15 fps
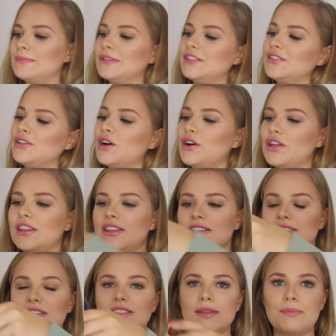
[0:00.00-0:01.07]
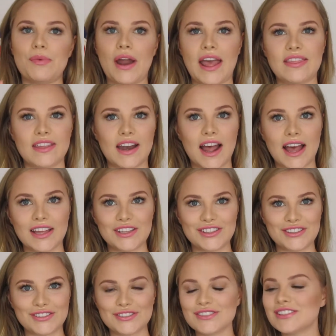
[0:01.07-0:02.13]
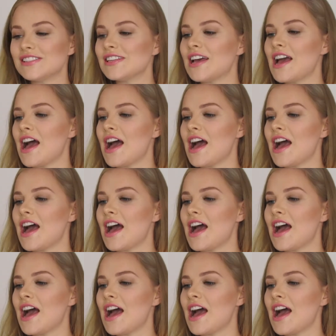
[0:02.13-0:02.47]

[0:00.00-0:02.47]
So this is the brand that I use.